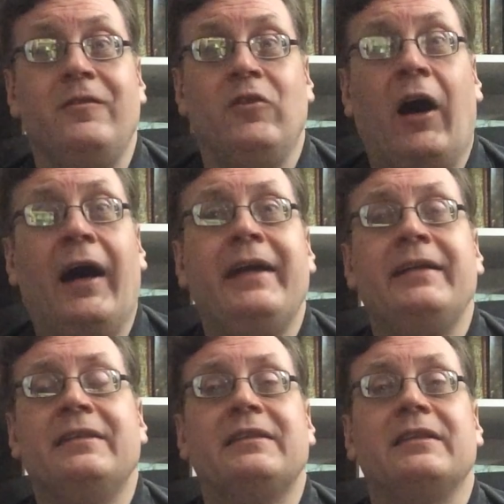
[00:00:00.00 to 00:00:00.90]

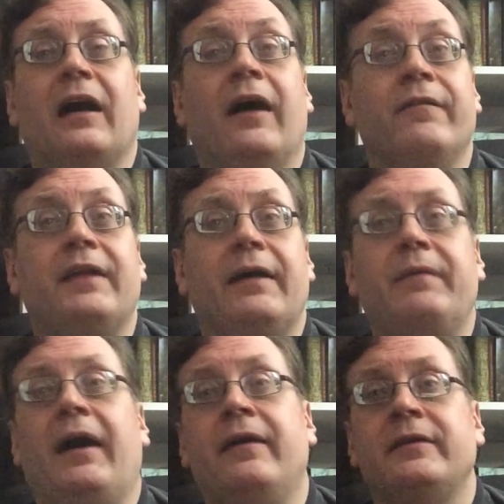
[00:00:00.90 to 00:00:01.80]
lines of that
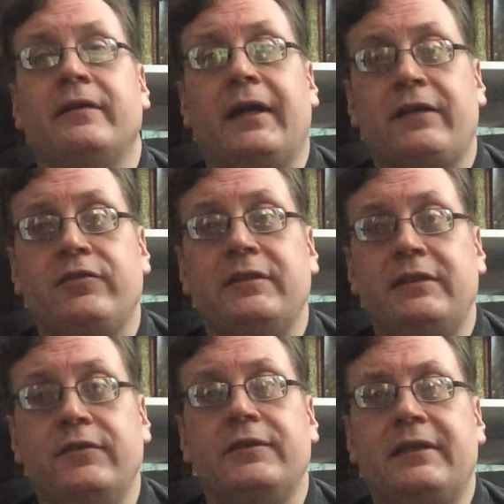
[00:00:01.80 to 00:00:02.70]
ballad are actually
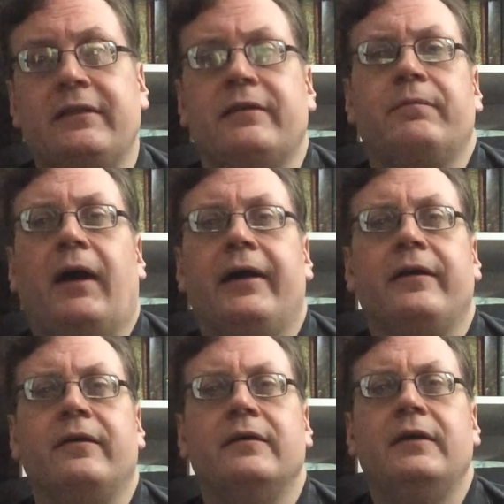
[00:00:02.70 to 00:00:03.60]
used here in
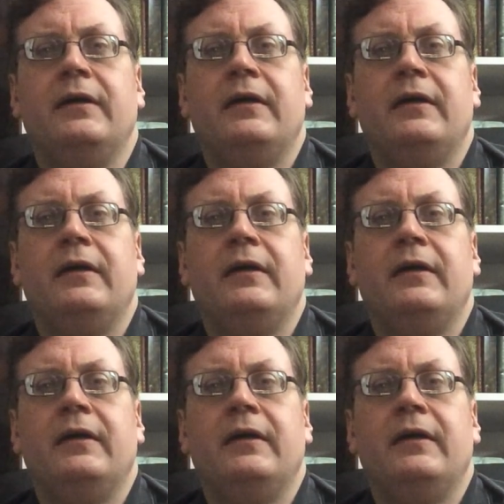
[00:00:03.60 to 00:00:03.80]
Pyle.